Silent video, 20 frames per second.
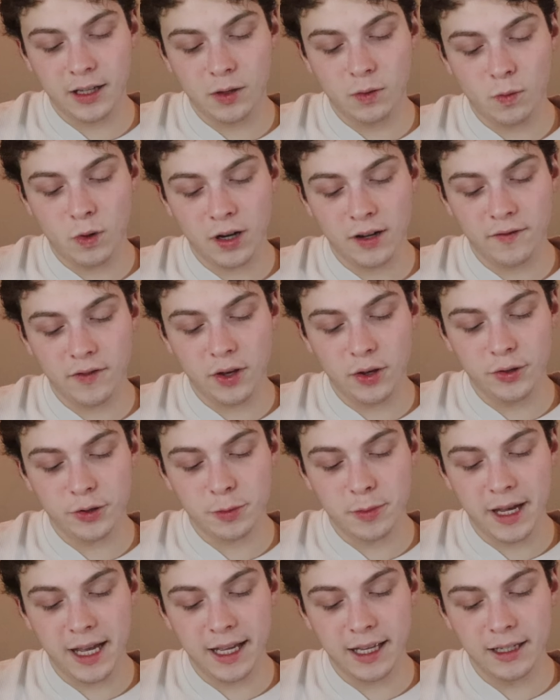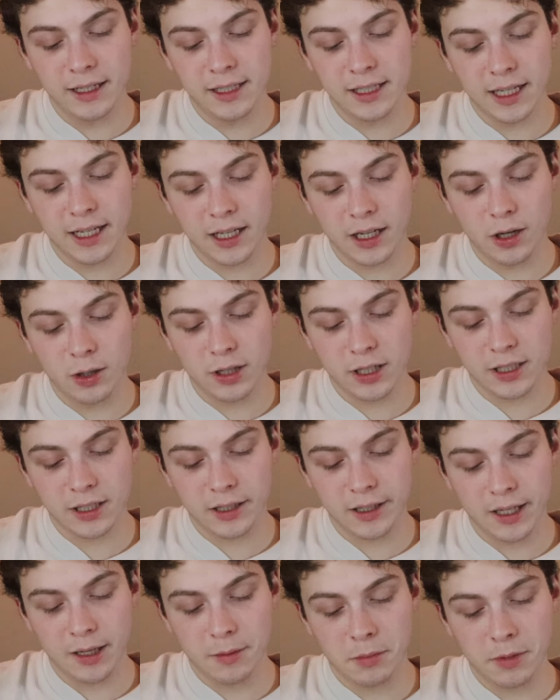in one of those beds and go to
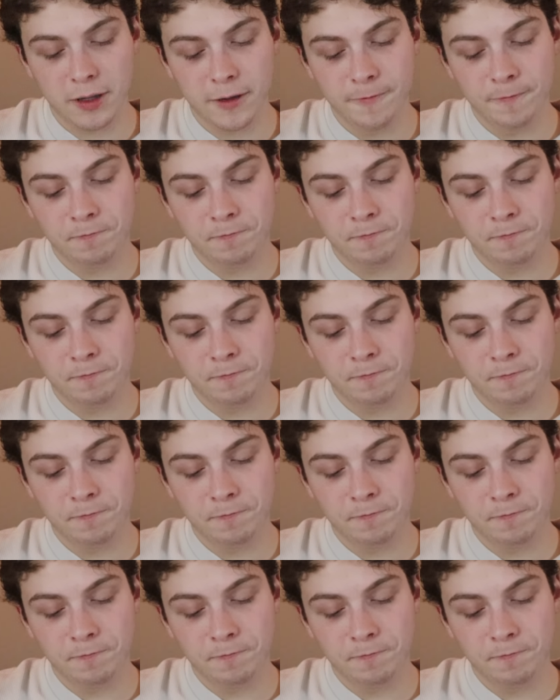sleep.